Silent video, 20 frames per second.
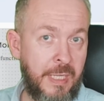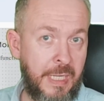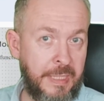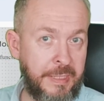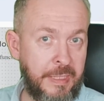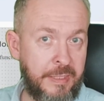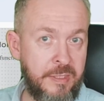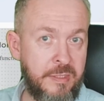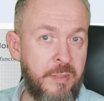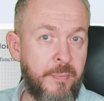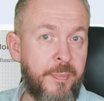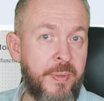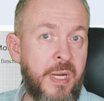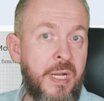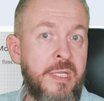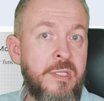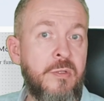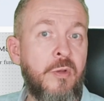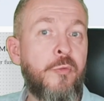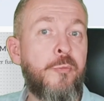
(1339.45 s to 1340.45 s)
and that is the
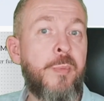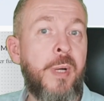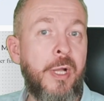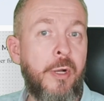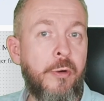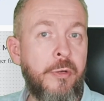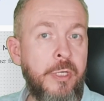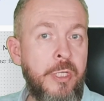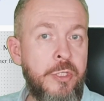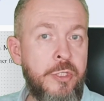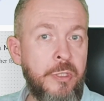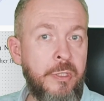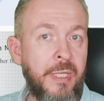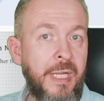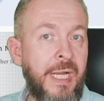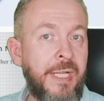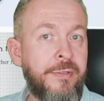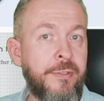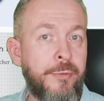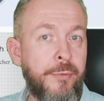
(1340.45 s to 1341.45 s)
price of my original
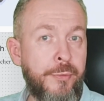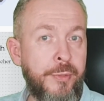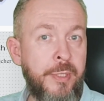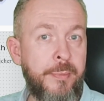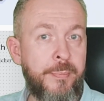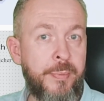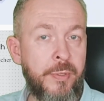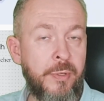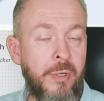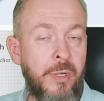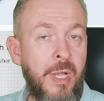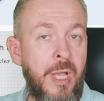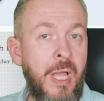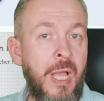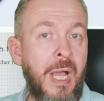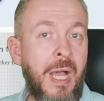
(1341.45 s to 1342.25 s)
Ender-3 Pro,